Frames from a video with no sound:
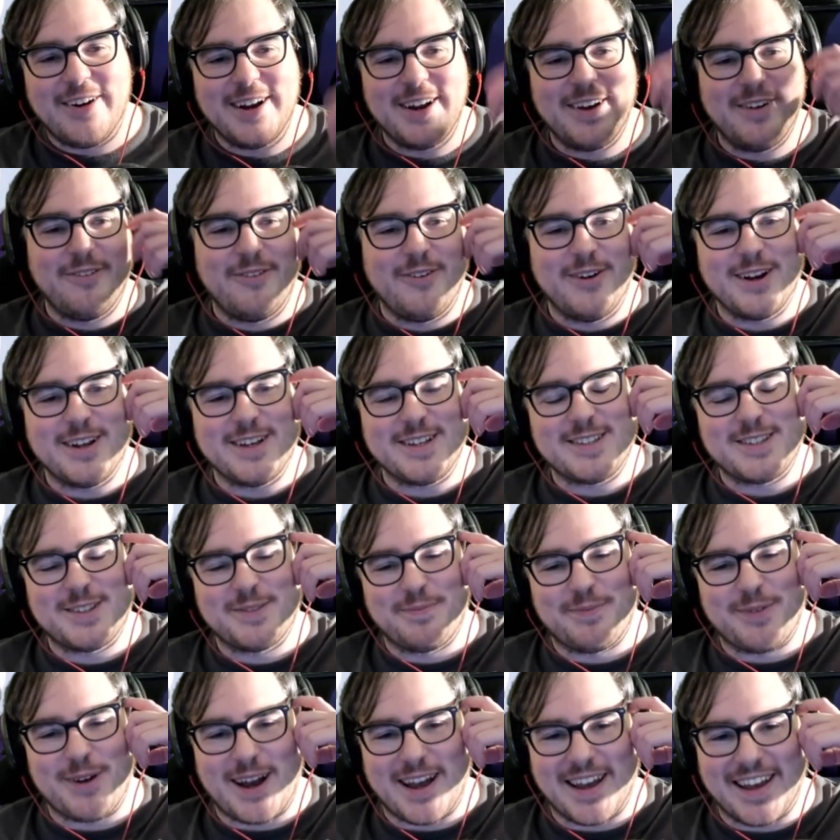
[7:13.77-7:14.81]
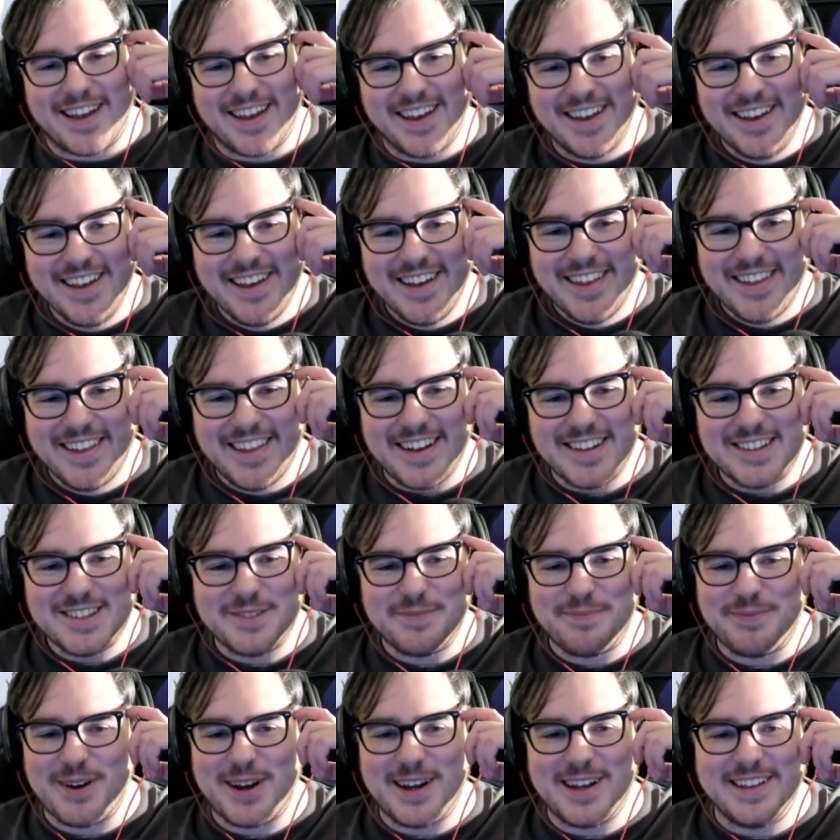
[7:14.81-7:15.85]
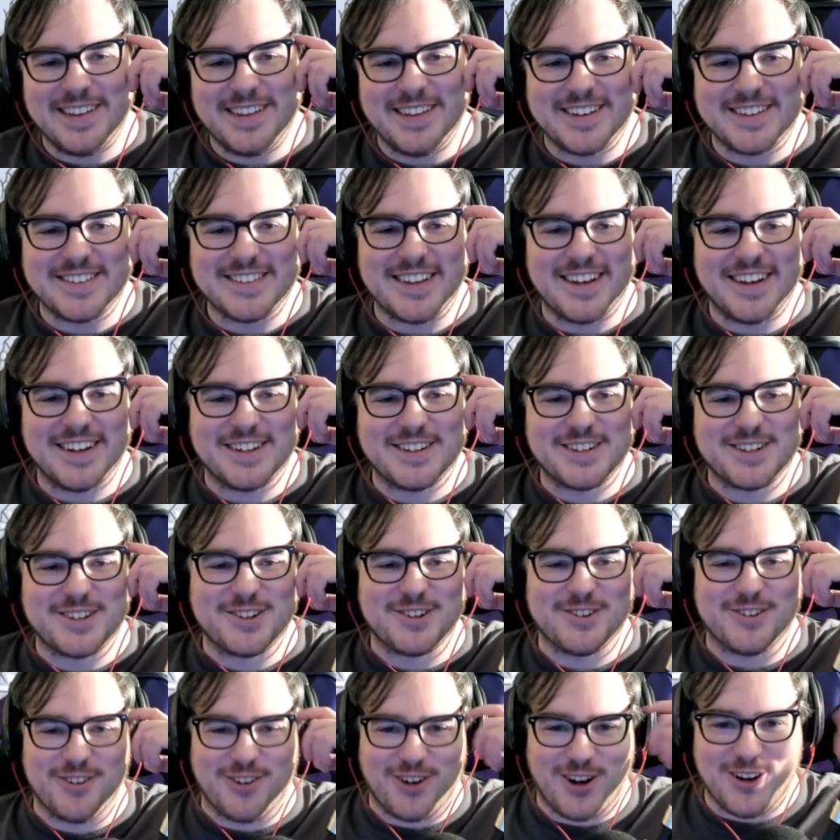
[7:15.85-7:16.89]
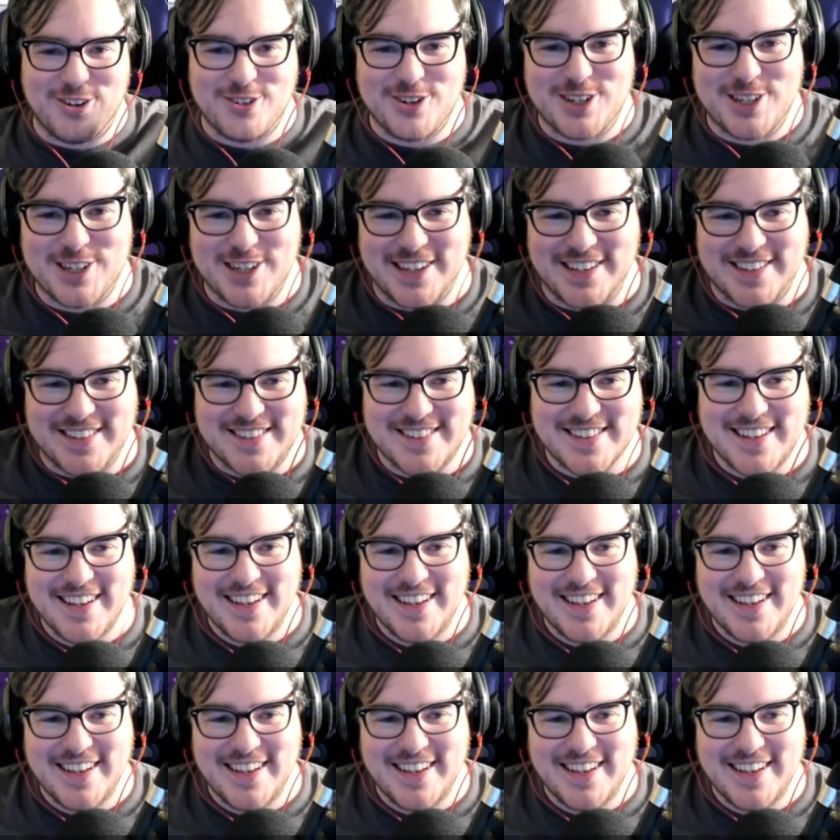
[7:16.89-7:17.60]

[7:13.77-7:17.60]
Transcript: What a sprite. That sprite looks atrocious.